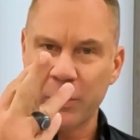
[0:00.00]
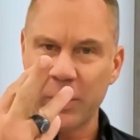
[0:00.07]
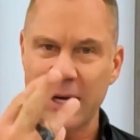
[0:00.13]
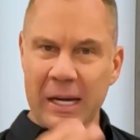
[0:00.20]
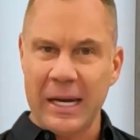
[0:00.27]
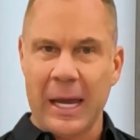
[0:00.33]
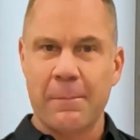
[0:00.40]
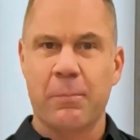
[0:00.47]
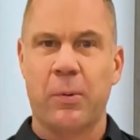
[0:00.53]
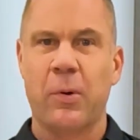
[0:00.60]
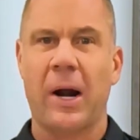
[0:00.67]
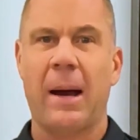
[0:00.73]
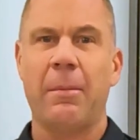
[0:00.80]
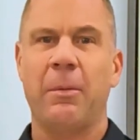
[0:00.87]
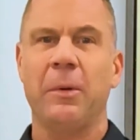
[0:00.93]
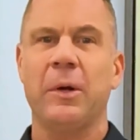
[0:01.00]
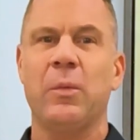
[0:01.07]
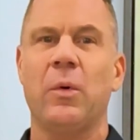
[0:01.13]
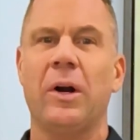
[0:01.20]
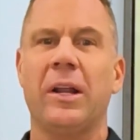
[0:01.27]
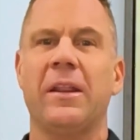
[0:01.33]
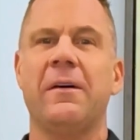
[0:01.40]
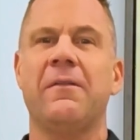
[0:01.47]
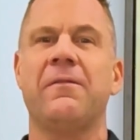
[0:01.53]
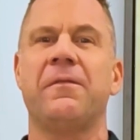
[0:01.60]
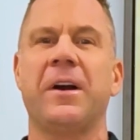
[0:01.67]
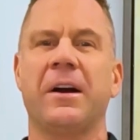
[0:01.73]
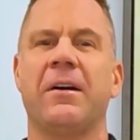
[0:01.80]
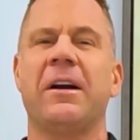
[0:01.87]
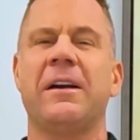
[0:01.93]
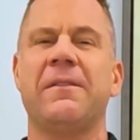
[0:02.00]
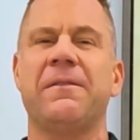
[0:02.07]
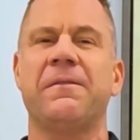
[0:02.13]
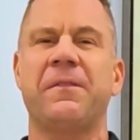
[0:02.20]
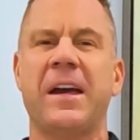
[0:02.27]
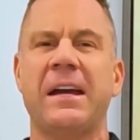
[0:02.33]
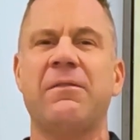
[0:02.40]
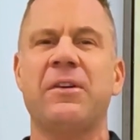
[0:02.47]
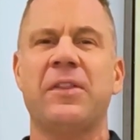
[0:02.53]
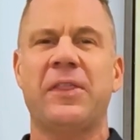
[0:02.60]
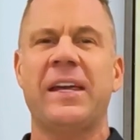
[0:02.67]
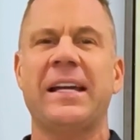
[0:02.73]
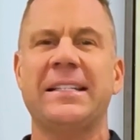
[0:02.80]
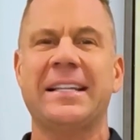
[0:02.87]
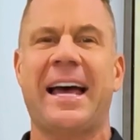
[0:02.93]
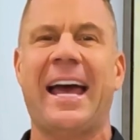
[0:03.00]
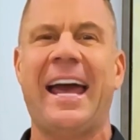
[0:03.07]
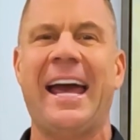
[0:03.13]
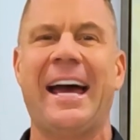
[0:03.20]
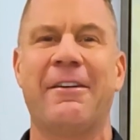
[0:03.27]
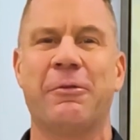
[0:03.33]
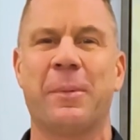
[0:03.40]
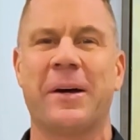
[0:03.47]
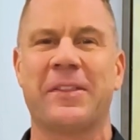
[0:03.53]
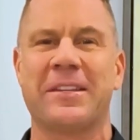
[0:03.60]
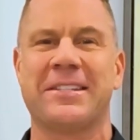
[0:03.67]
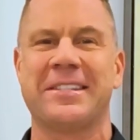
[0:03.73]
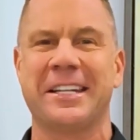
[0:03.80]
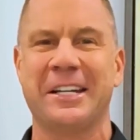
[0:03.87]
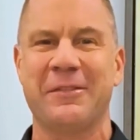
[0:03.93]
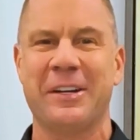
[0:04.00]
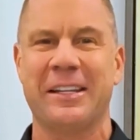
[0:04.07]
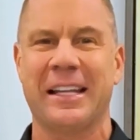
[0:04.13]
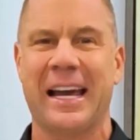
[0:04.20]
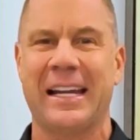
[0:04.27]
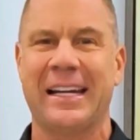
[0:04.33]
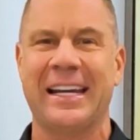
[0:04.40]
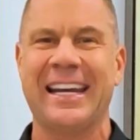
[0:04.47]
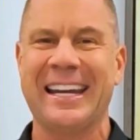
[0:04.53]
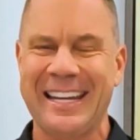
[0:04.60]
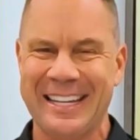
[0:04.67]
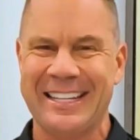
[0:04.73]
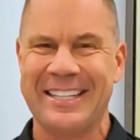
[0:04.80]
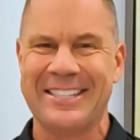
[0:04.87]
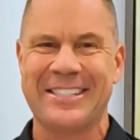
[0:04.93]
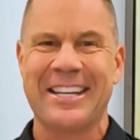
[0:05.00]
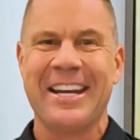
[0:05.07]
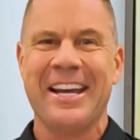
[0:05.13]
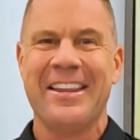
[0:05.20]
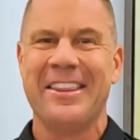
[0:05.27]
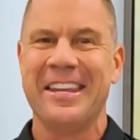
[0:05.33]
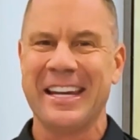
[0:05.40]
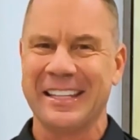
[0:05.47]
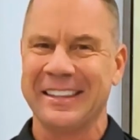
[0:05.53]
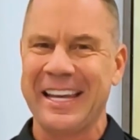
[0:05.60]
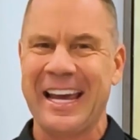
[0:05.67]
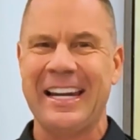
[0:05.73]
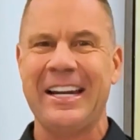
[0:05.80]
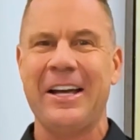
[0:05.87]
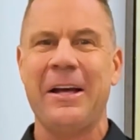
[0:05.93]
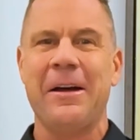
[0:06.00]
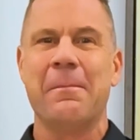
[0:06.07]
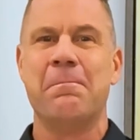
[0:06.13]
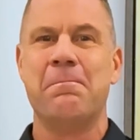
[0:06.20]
three and probably one of the very favorite things I have about the city of Atlanta is the Atlanta